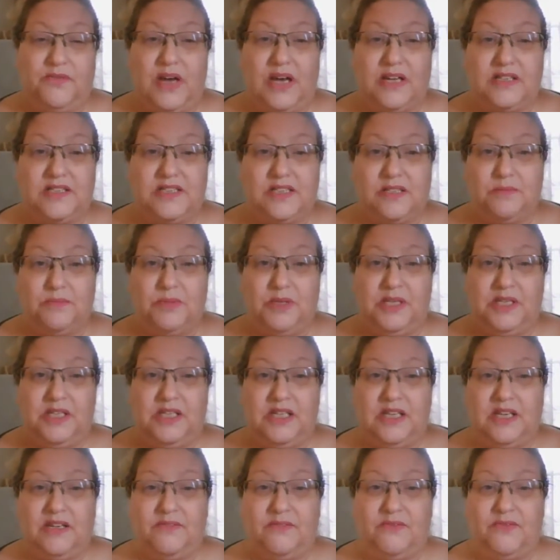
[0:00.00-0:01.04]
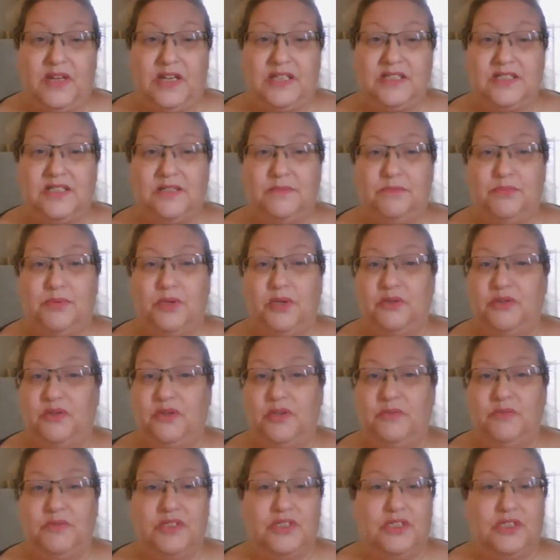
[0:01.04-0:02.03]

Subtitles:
Foxit PDF Phantom program,